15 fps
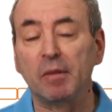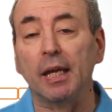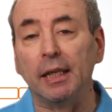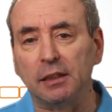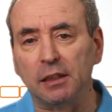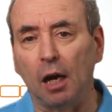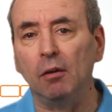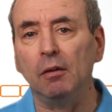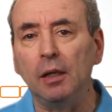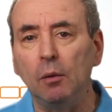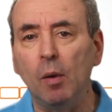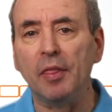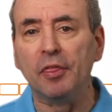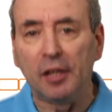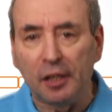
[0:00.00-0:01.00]
It's only
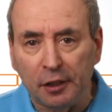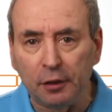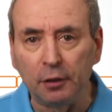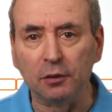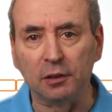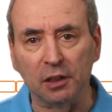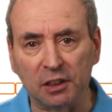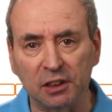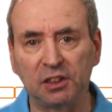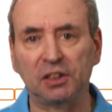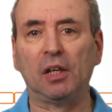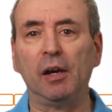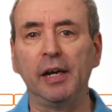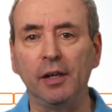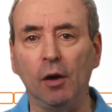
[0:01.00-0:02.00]
when the users
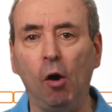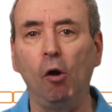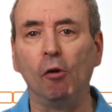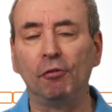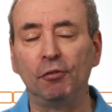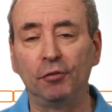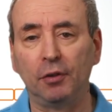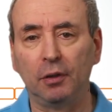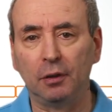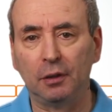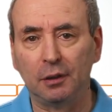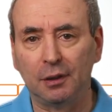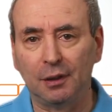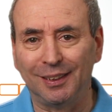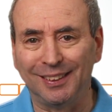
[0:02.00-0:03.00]
sign off
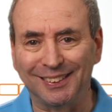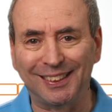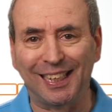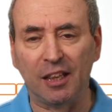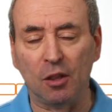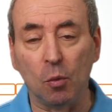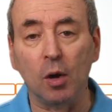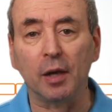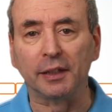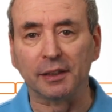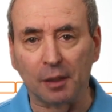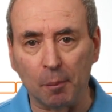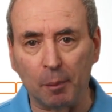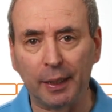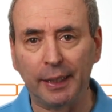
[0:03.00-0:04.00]
and say the work is
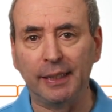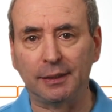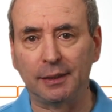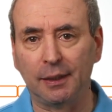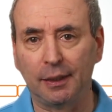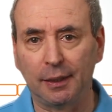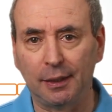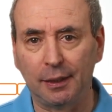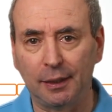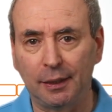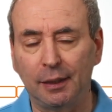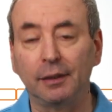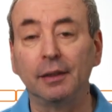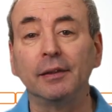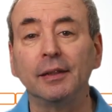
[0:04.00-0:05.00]
complete
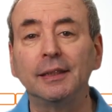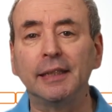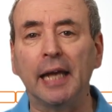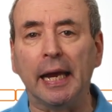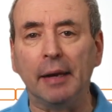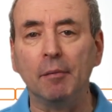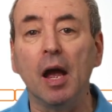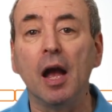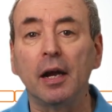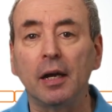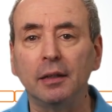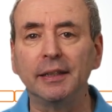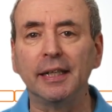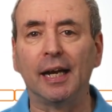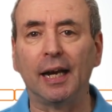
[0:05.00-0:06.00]
that the team
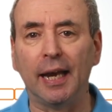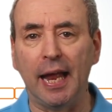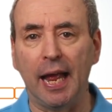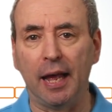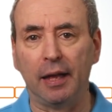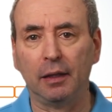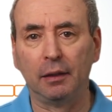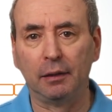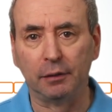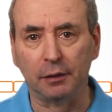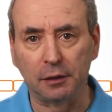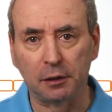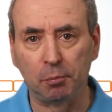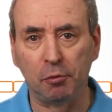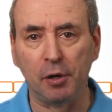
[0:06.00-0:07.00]
can declare the
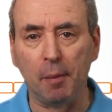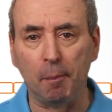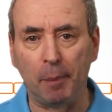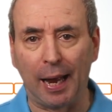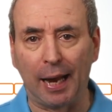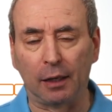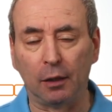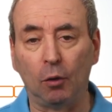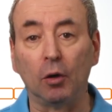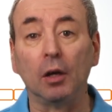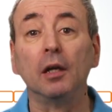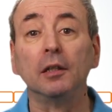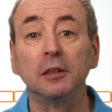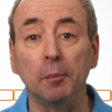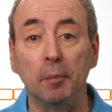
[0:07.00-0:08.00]
sprint backlog
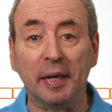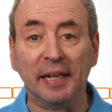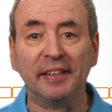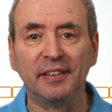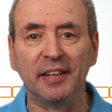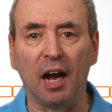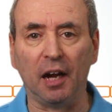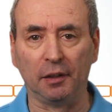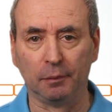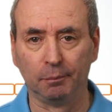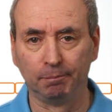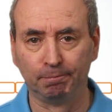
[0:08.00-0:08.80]
to be done.